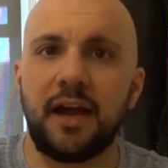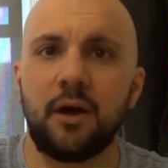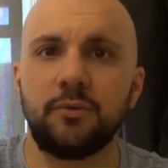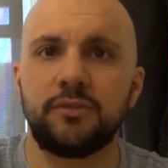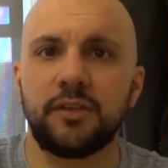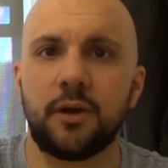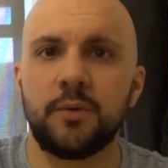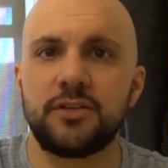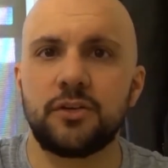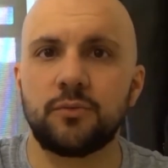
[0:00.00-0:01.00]
House
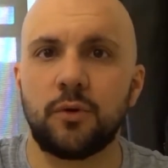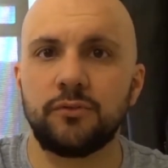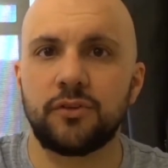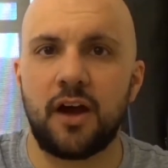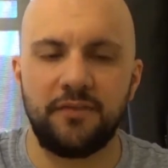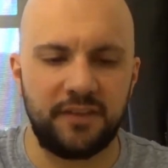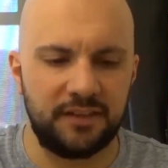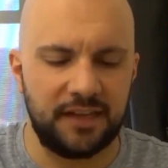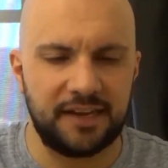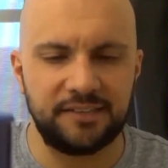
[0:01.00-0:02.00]
Original Roast Coffee.
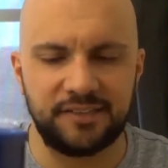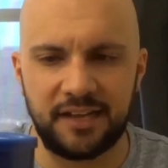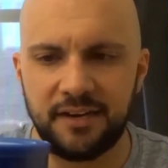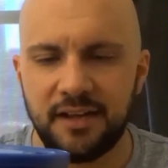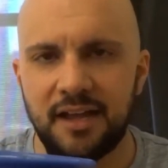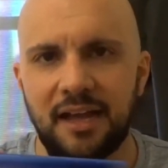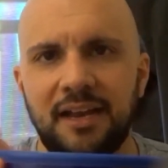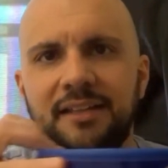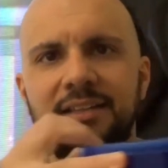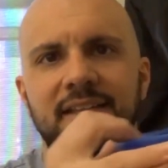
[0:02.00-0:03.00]
Like I said, I
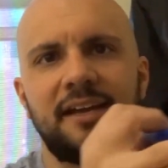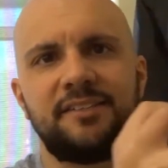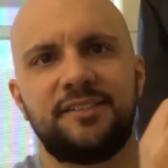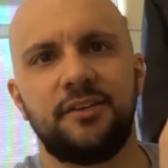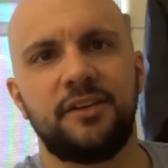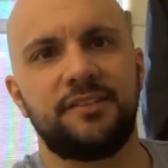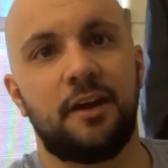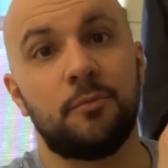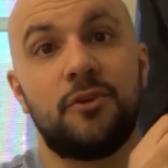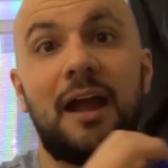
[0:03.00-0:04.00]
like the tight seal. You can see
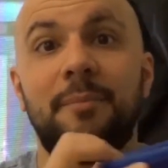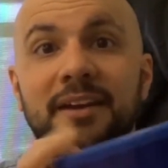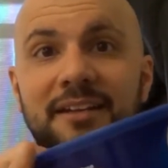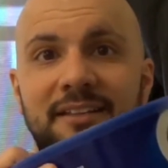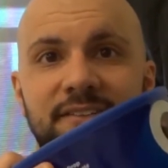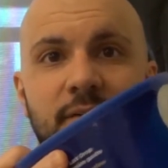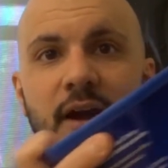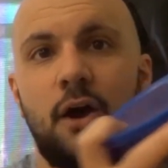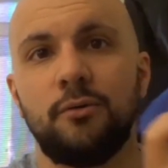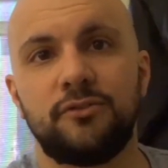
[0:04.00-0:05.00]
I'm grabbing it. This is how I
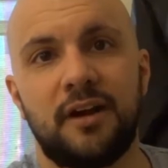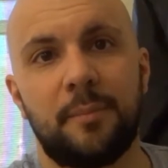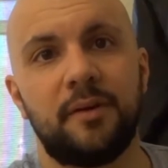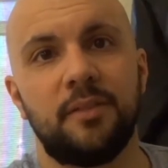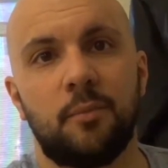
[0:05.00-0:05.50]
always grab it in the